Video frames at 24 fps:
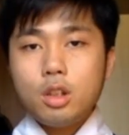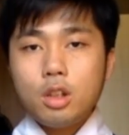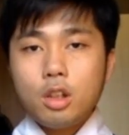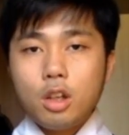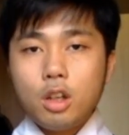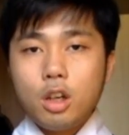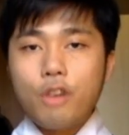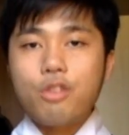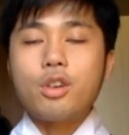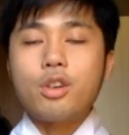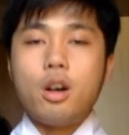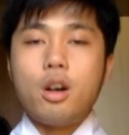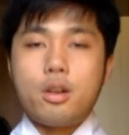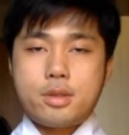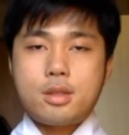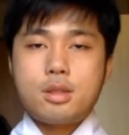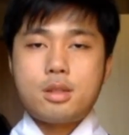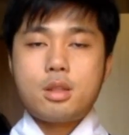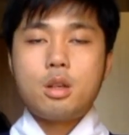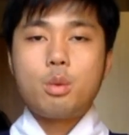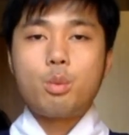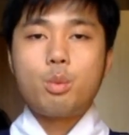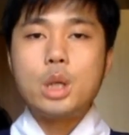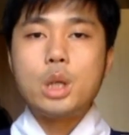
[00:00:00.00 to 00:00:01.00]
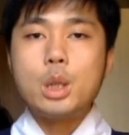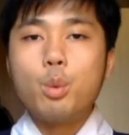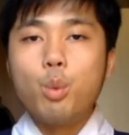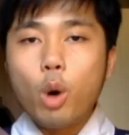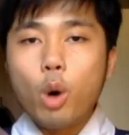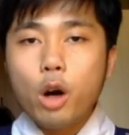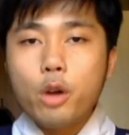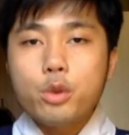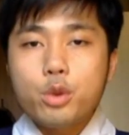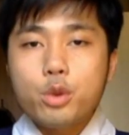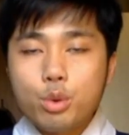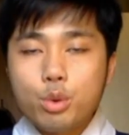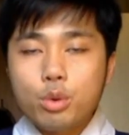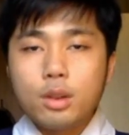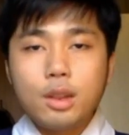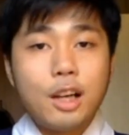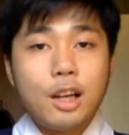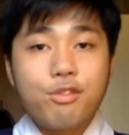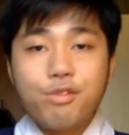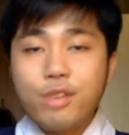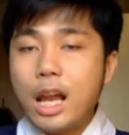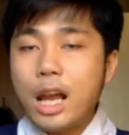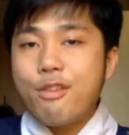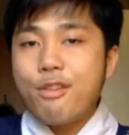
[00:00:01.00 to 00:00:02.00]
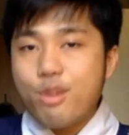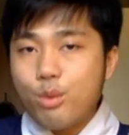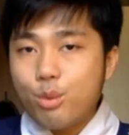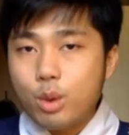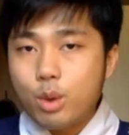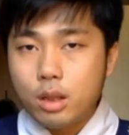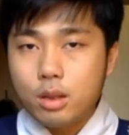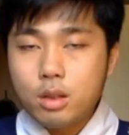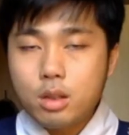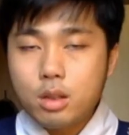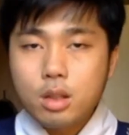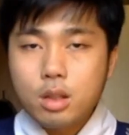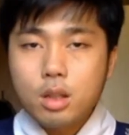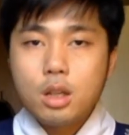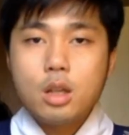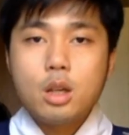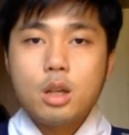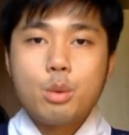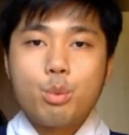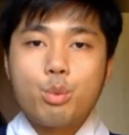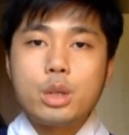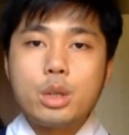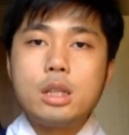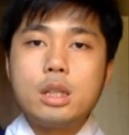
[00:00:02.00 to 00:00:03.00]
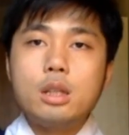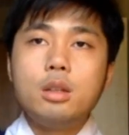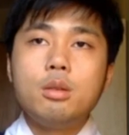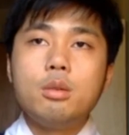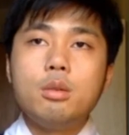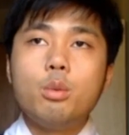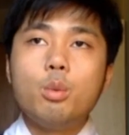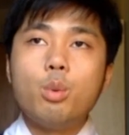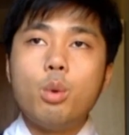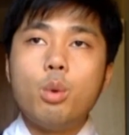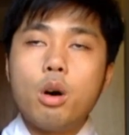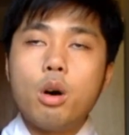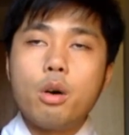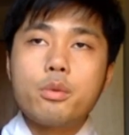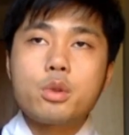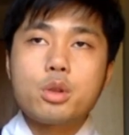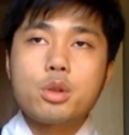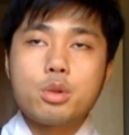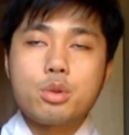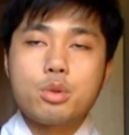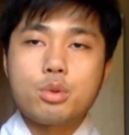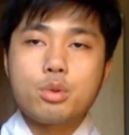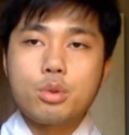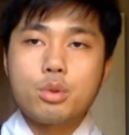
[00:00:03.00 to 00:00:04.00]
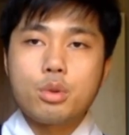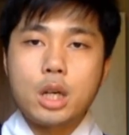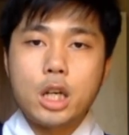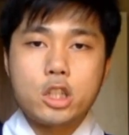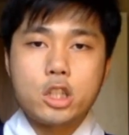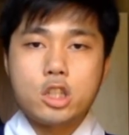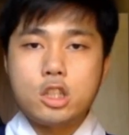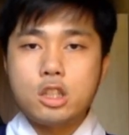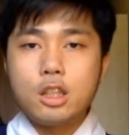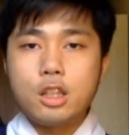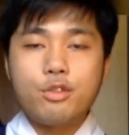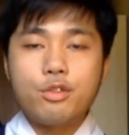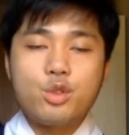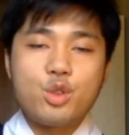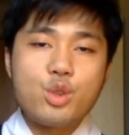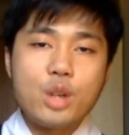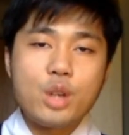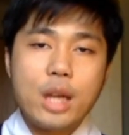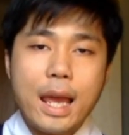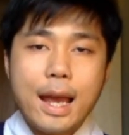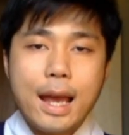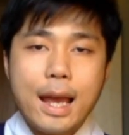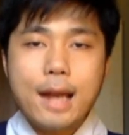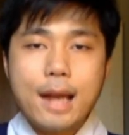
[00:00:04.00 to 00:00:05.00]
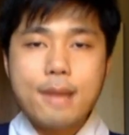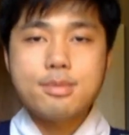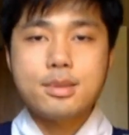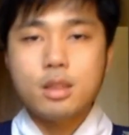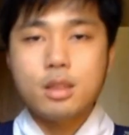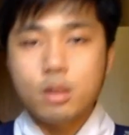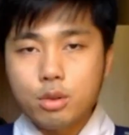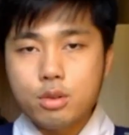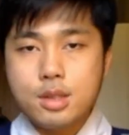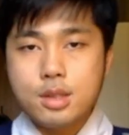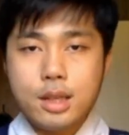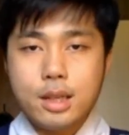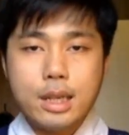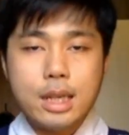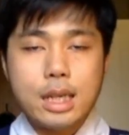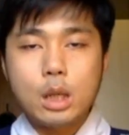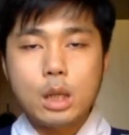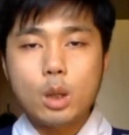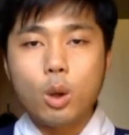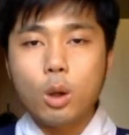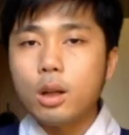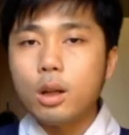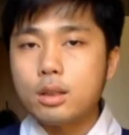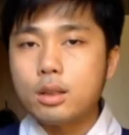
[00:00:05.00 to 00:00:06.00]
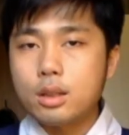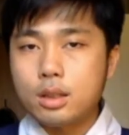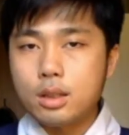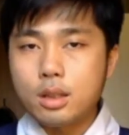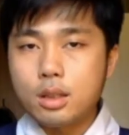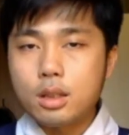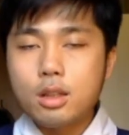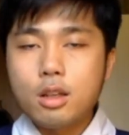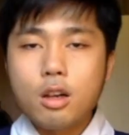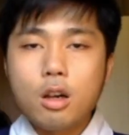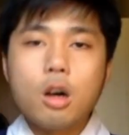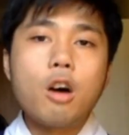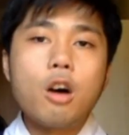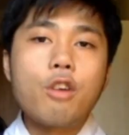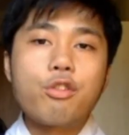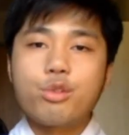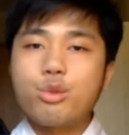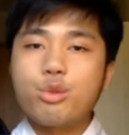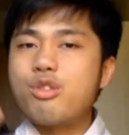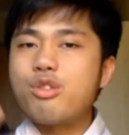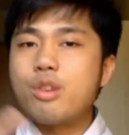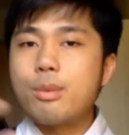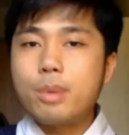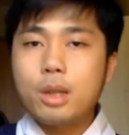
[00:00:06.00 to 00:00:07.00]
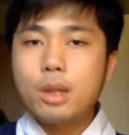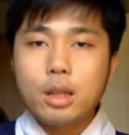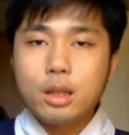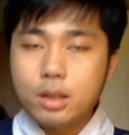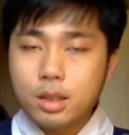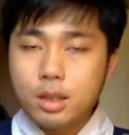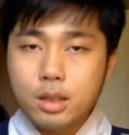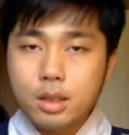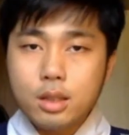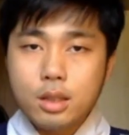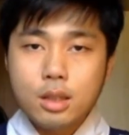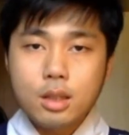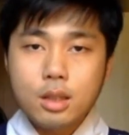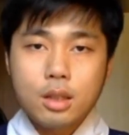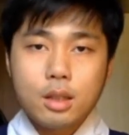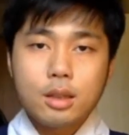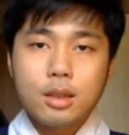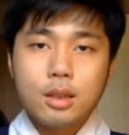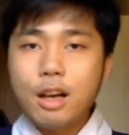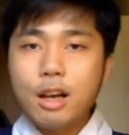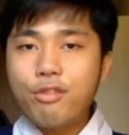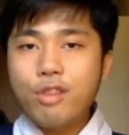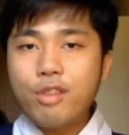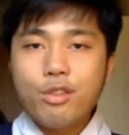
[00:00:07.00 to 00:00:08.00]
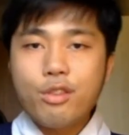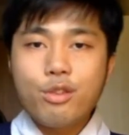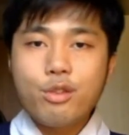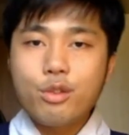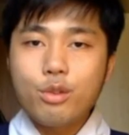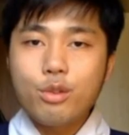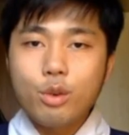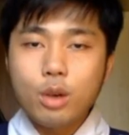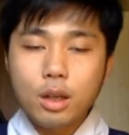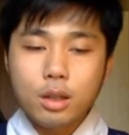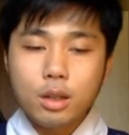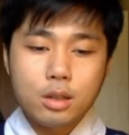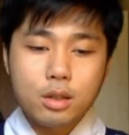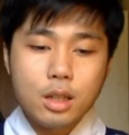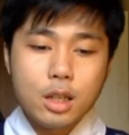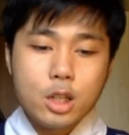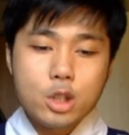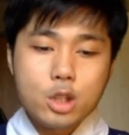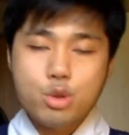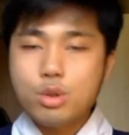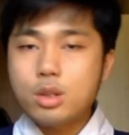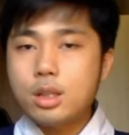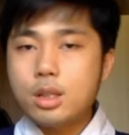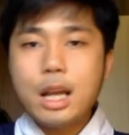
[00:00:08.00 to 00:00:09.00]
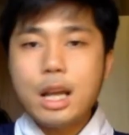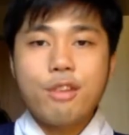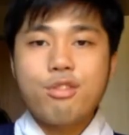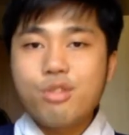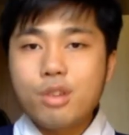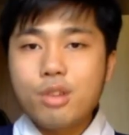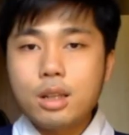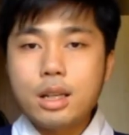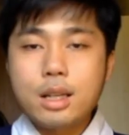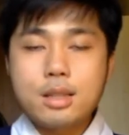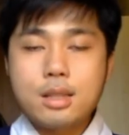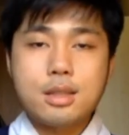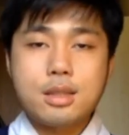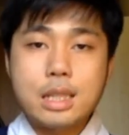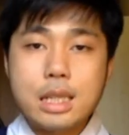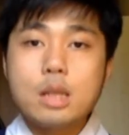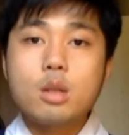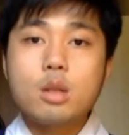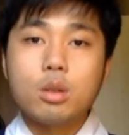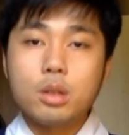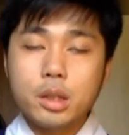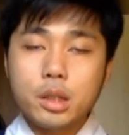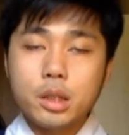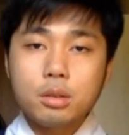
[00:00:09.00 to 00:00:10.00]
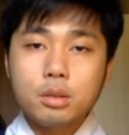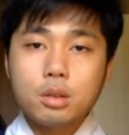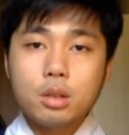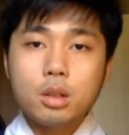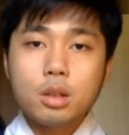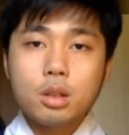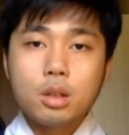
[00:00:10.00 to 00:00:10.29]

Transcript: Of course, we want to love everyone. We want to achieve the absolute equality of grievability, love everyone, treat everyone as equally.